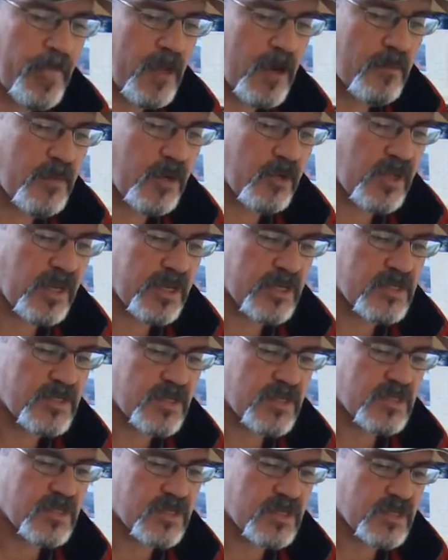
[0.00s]
the
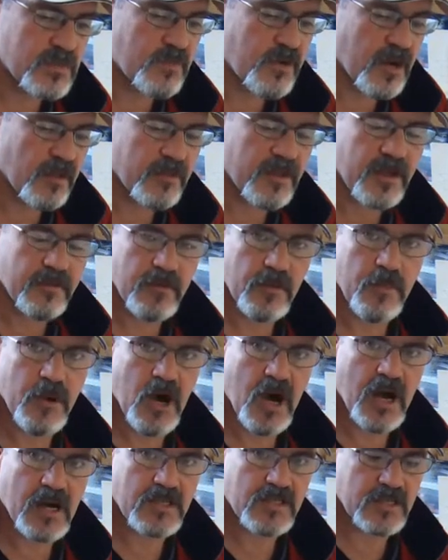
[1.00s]
consistency probably of
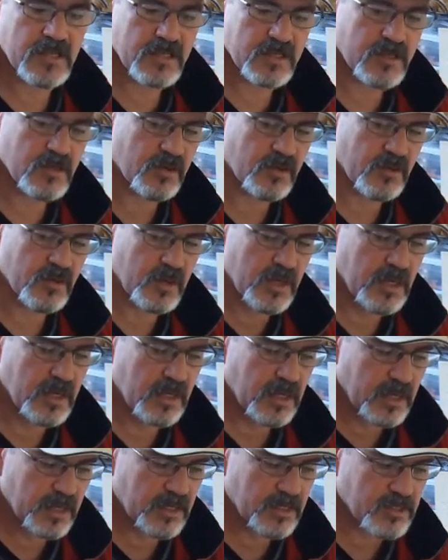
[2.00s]
epoxy. So
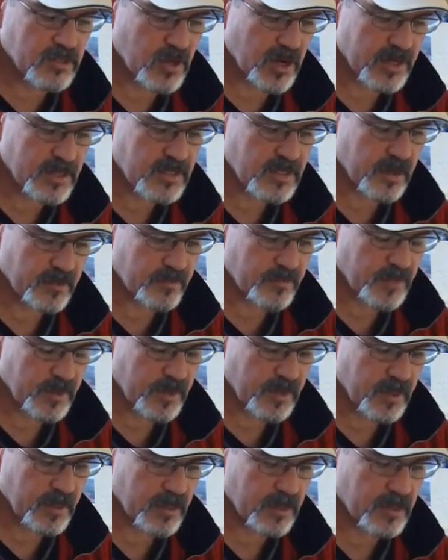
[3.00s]
it dries up
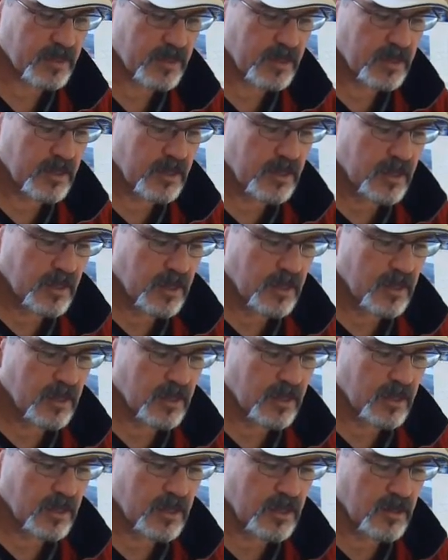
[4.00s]

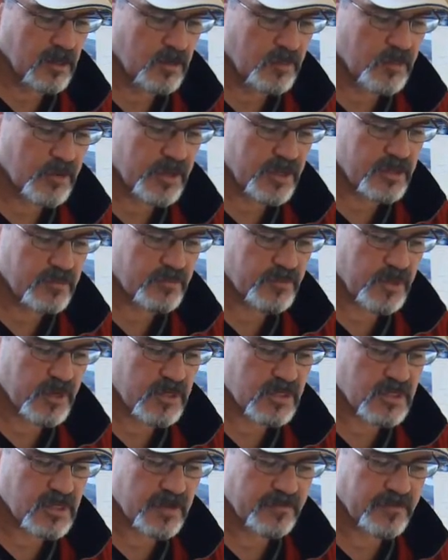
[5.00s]
you know, pretty
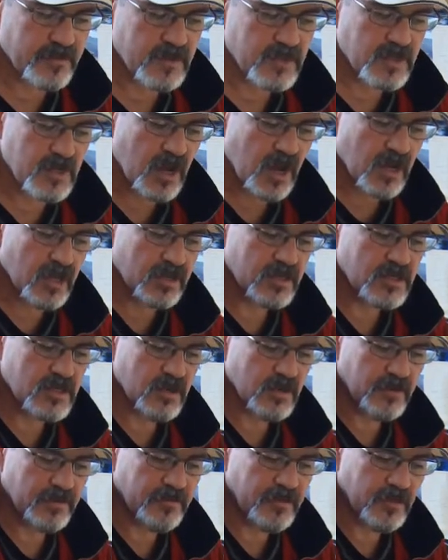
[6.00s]
stiff and solid.
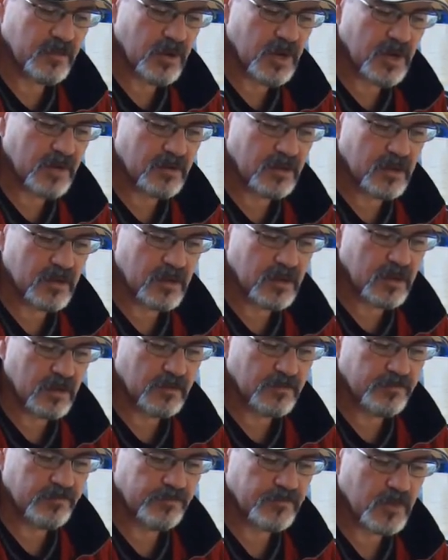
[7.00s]
So if you want
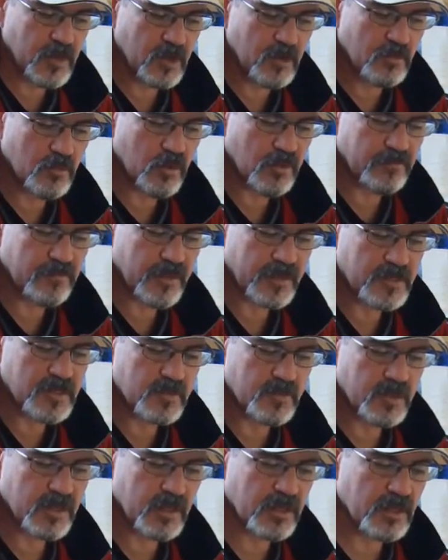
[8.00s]
you know, more
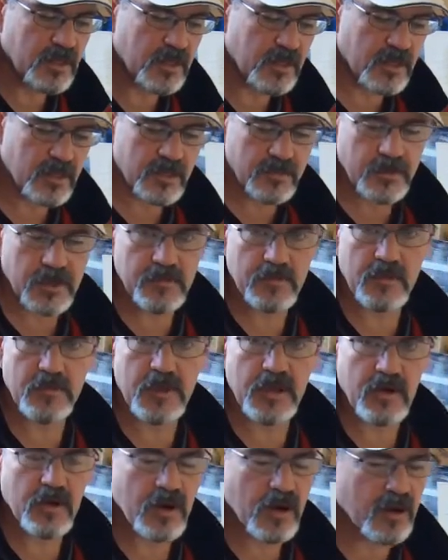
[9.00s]
flexibility, then you might be
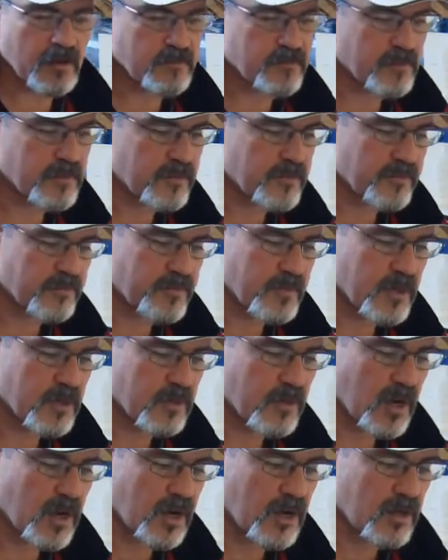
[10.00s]
better off with, you know,
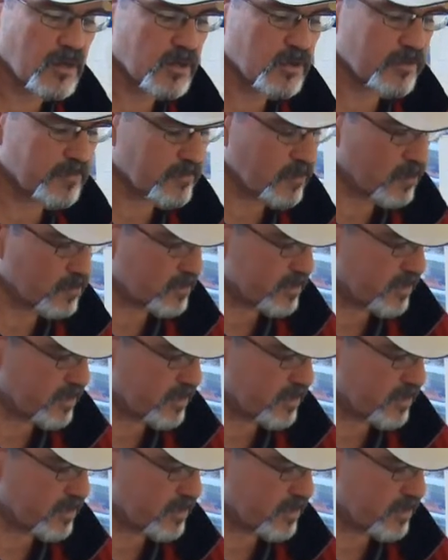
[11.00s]
hot glue or foam